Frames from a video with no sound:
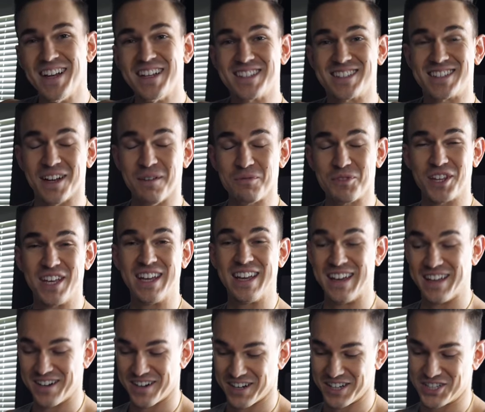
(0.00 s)
Something
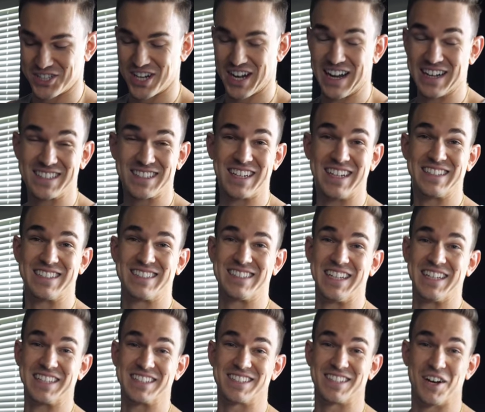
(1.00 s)
in our trash can
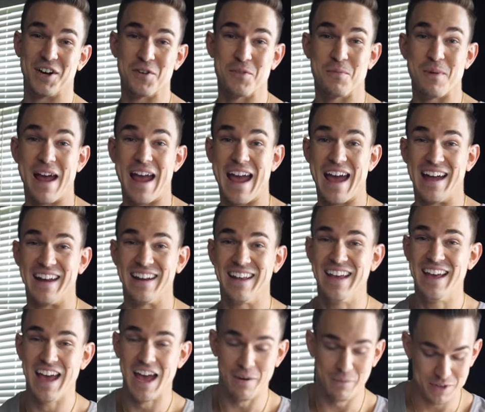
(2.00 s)
stinks so bad.
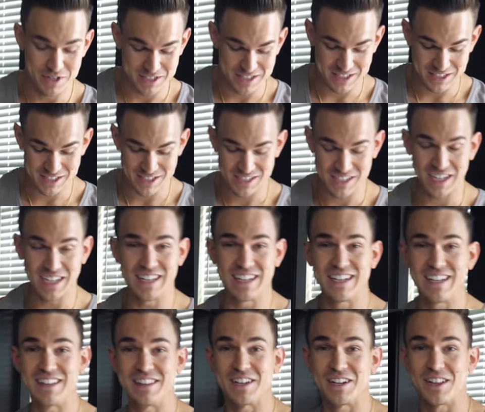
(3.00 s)
And we just stuck
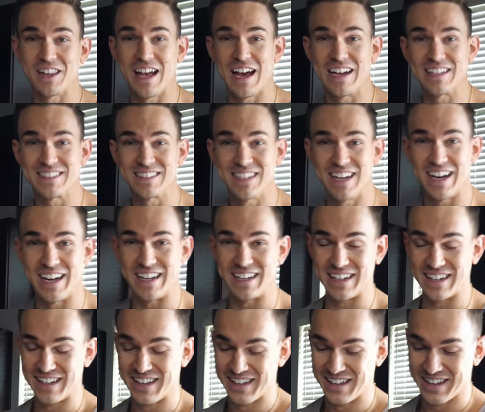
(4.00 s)
it in there last
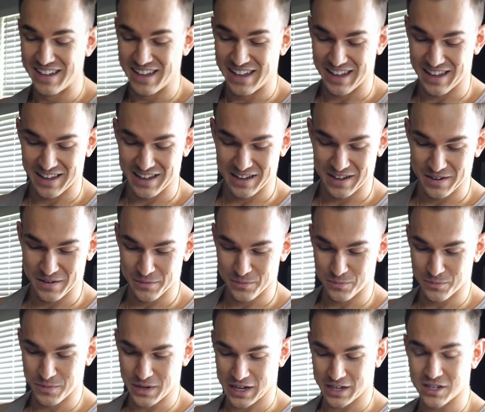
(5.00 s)
night.
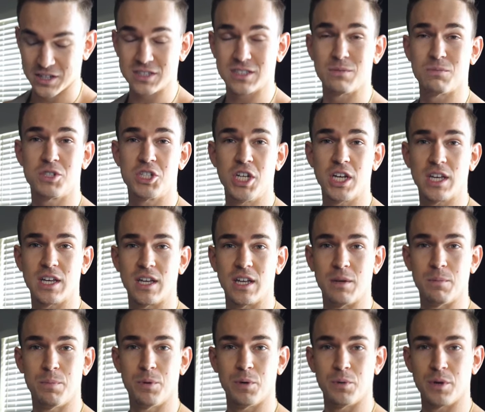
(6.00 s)
I cooked some chicken
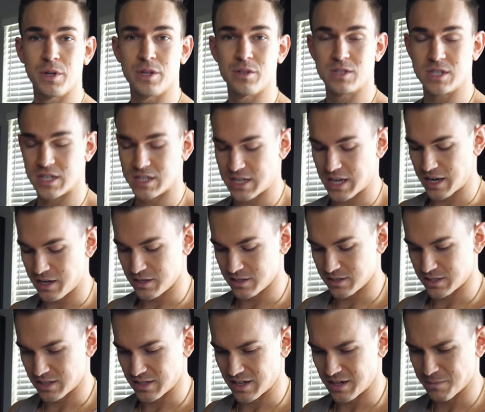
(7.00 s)
and put one of those
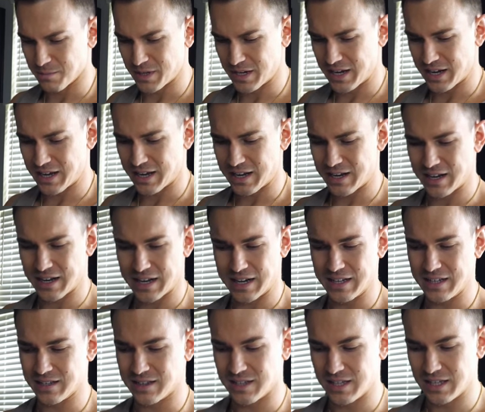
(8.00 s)
containers in there, but I
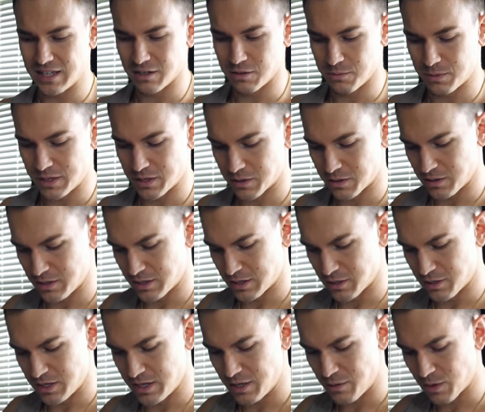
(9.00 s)
didn't think it'd be, you
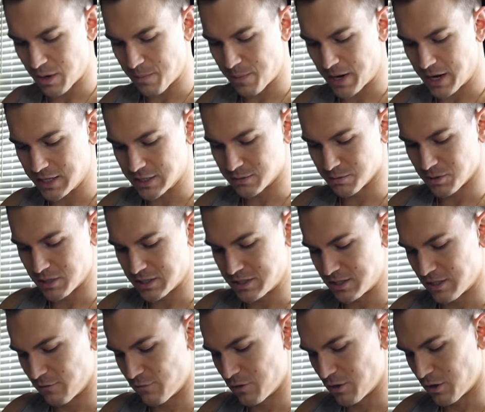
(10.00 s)
know, any way possible. That stuff